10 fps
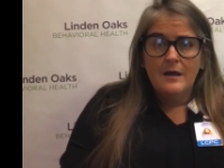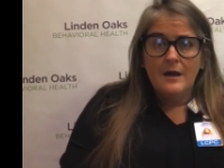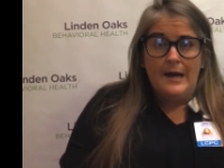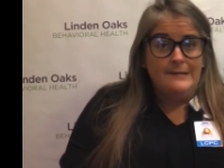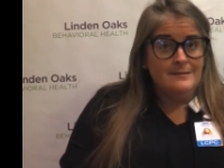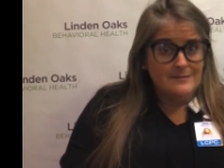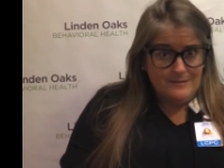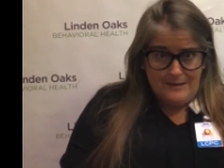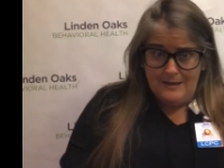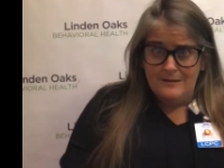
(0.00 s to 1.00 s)
I think
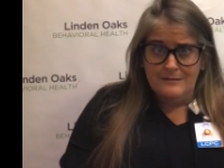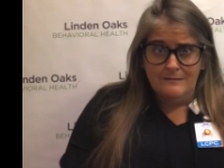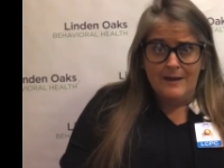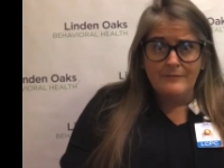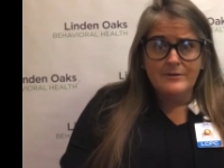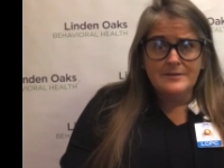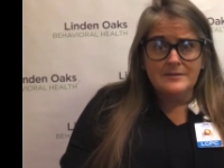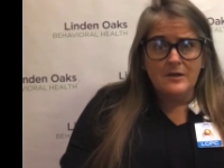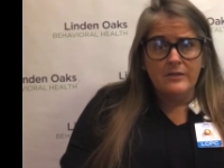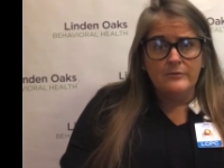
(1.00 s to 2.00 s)
that in a lot of ways is
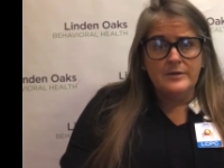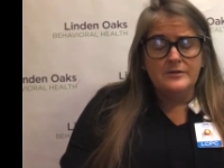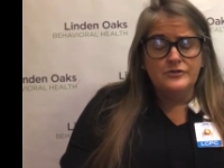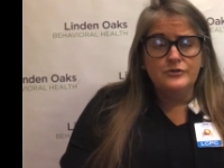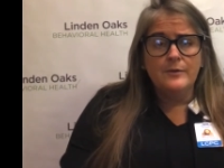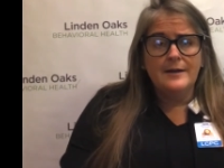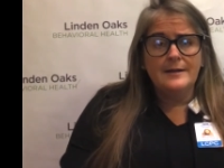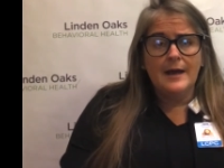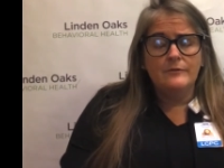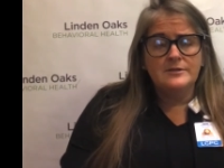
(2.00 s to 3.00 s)
all that we can do right
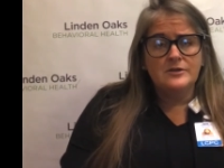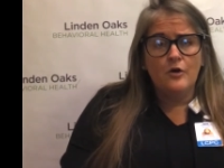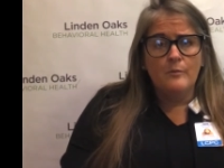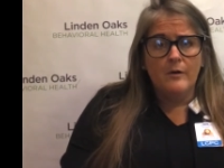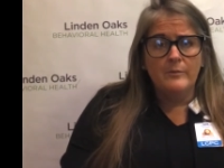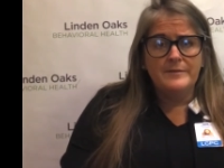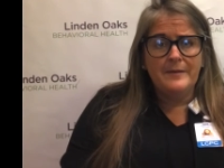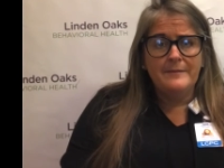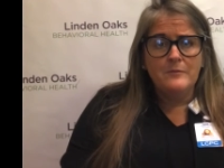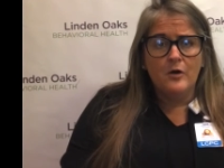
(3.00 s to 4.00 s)
now, is go moment
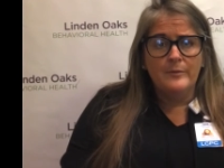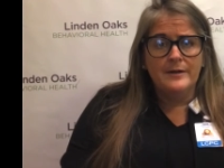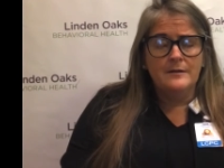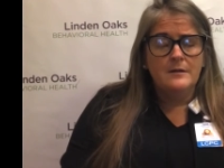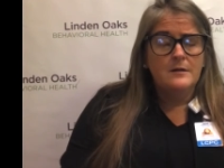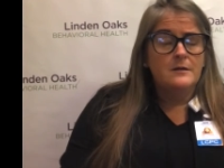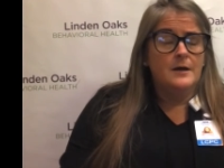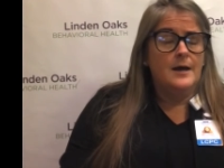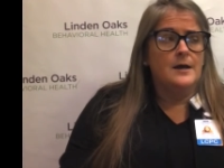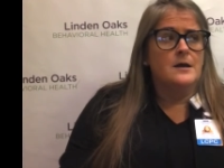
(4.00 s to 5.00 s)
by moment,
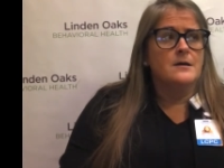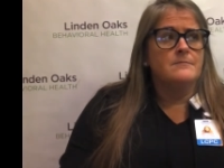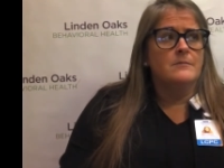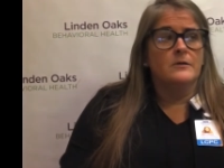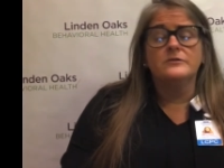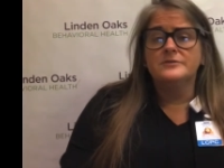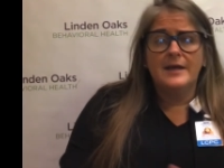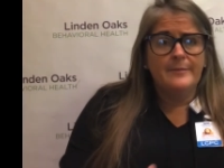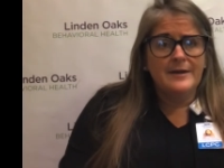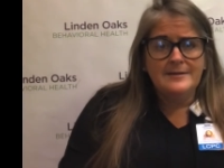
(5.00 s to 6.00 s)
or day
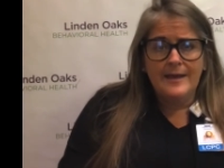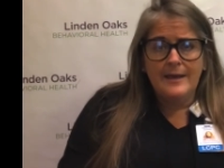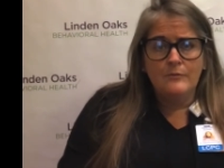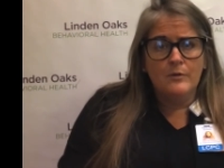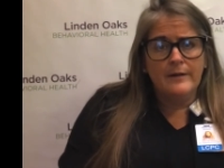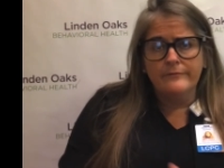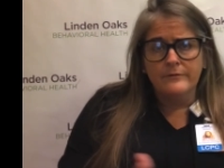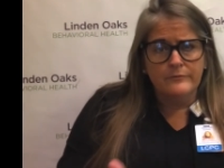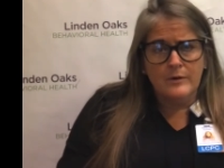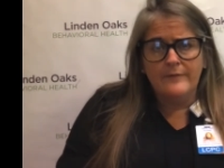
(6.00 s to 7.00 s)
by day,
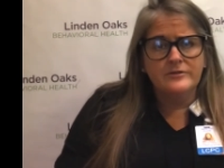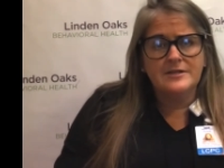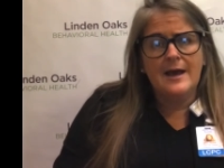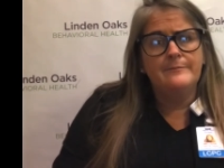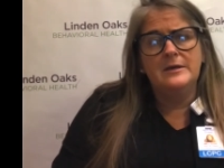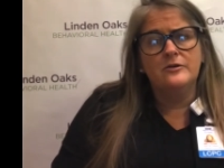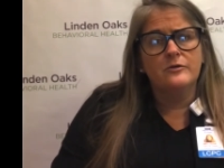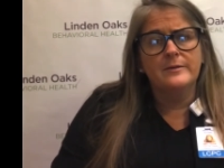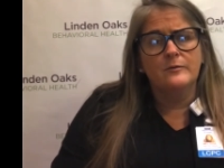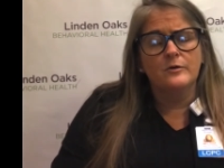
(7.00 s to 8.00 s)
whatever time
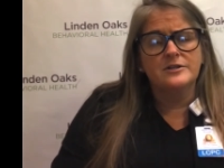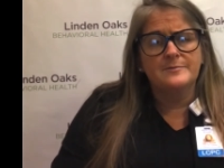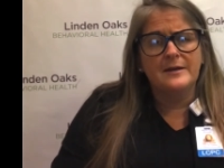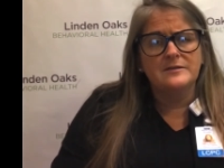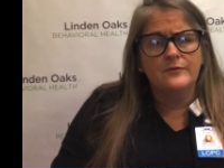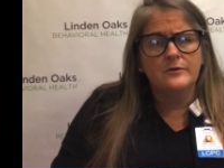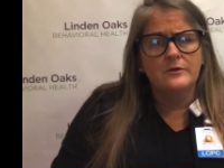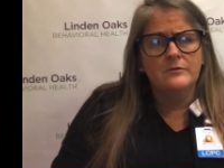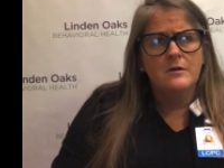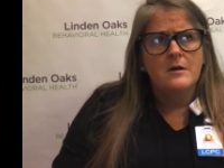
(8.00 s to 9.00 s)
increment works best for you.